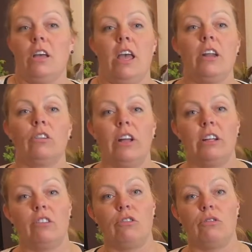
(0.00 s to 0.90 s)
anal
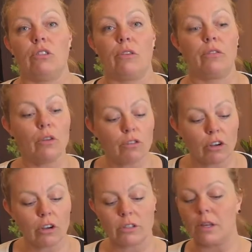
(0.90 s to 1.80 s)
gland issues in the
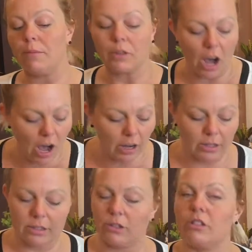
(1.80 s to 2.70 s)
future. Some
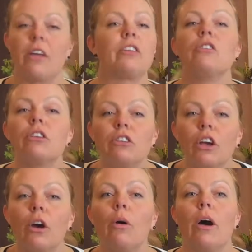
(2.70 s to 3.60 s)
dogs, there's nothing you can
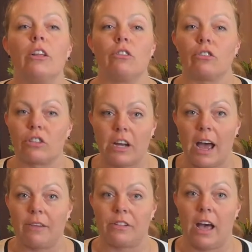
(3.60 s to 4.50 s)
do, and you're just going to
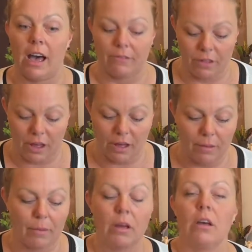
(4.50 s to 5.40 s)
have them